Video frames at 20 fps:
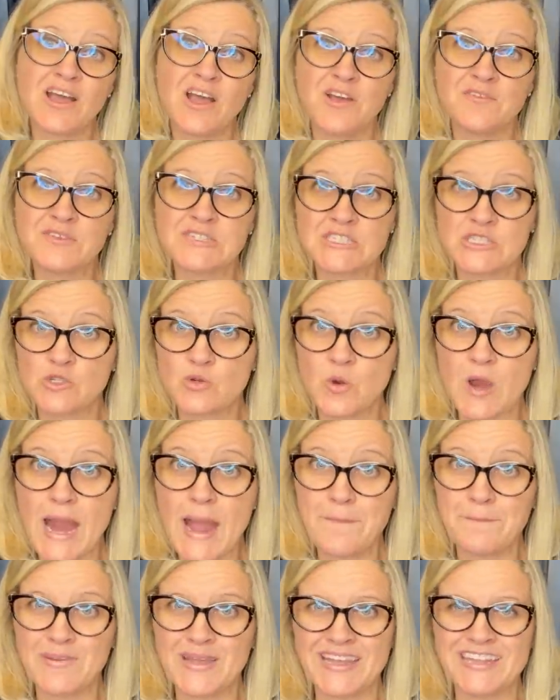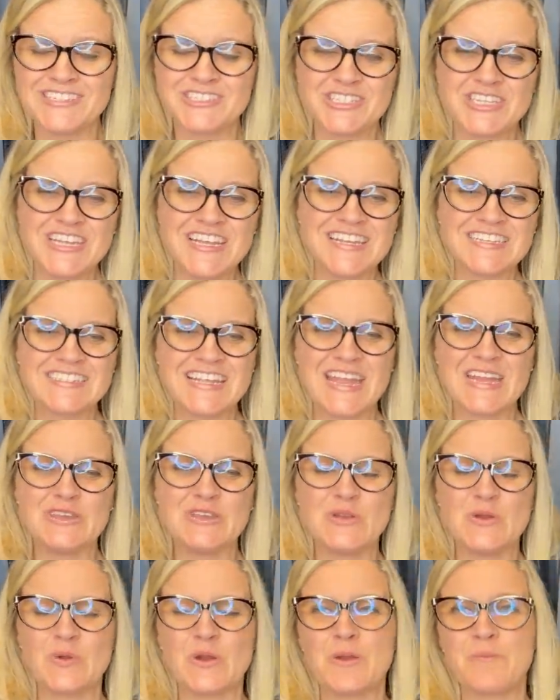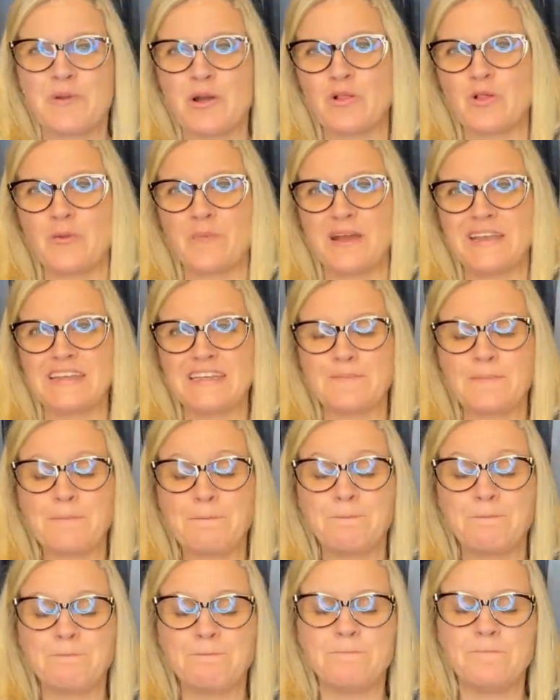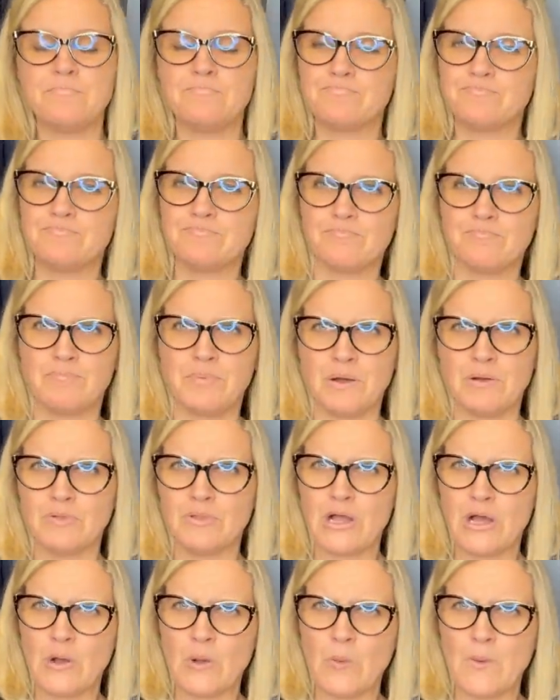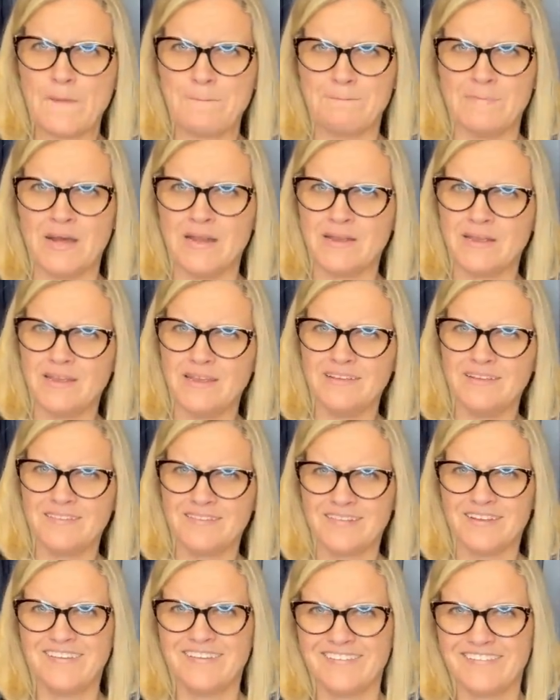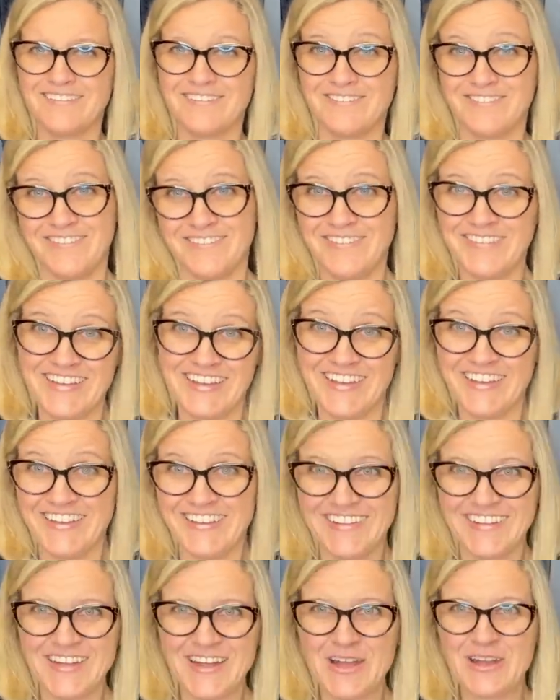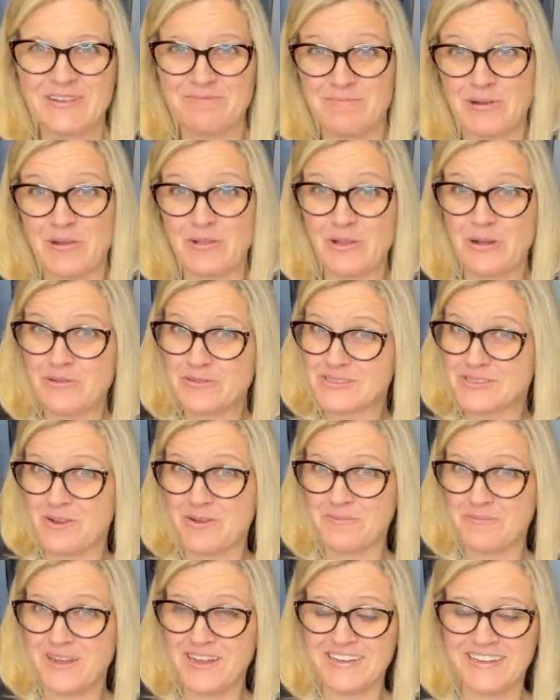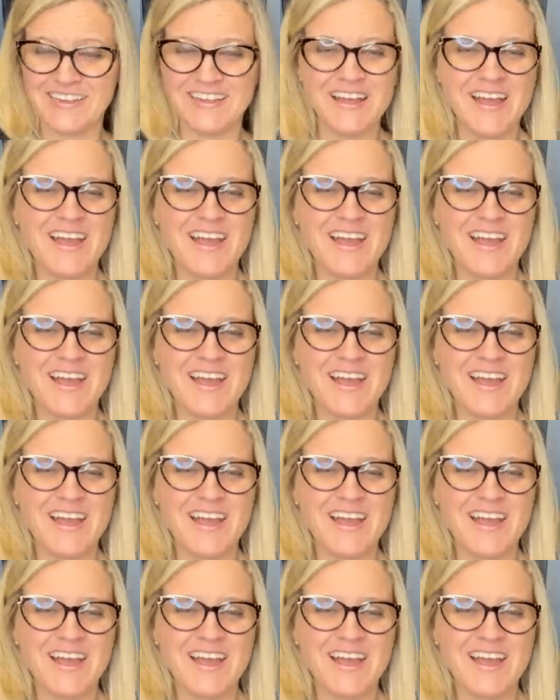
of Scrap, and she is a newer BOLO money. BOLO money? Okay, BOLO is our money.